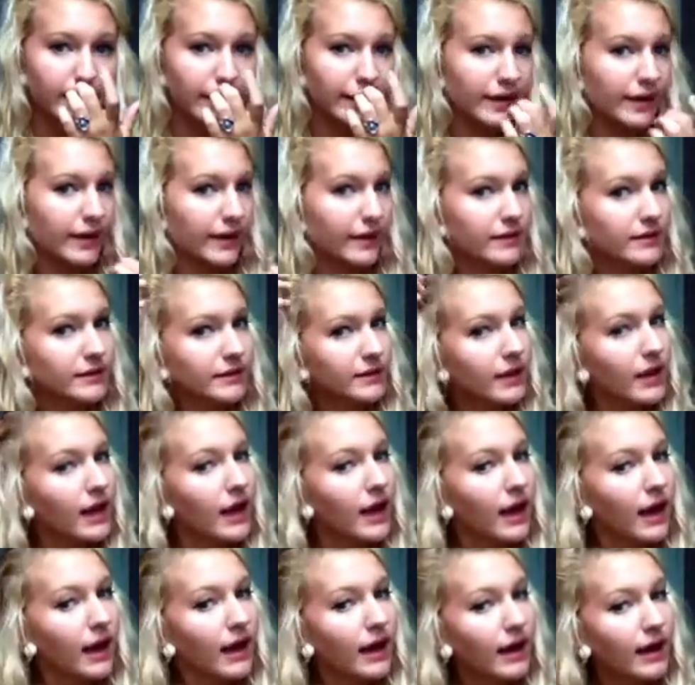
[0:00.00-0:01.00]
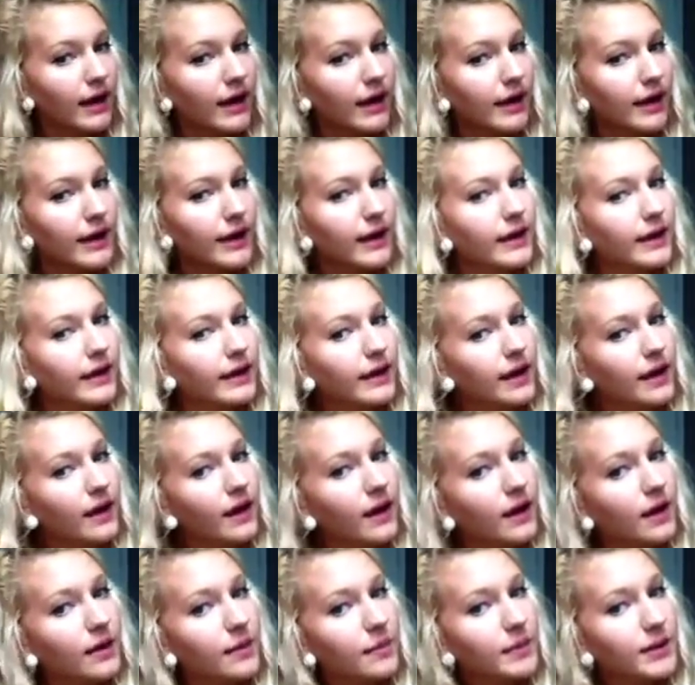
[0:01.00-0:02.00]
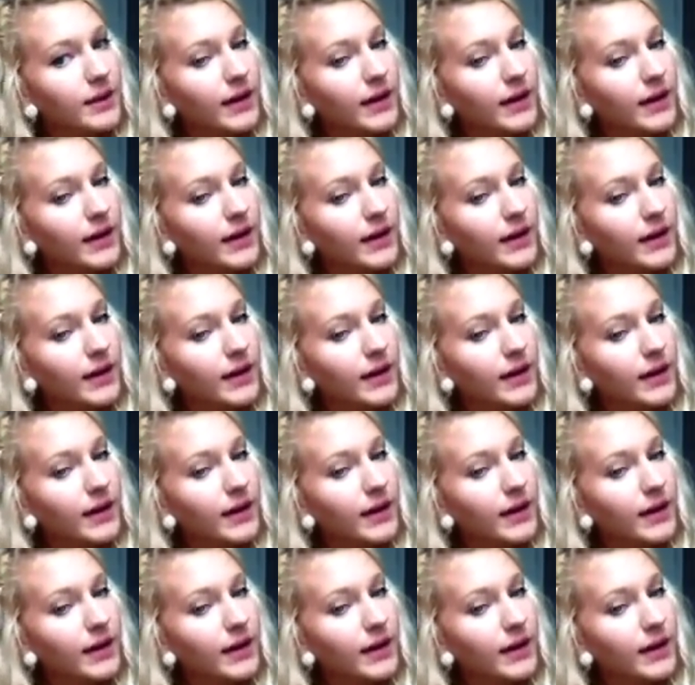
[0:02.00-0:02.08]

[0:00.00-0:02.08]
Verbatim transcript: And I um,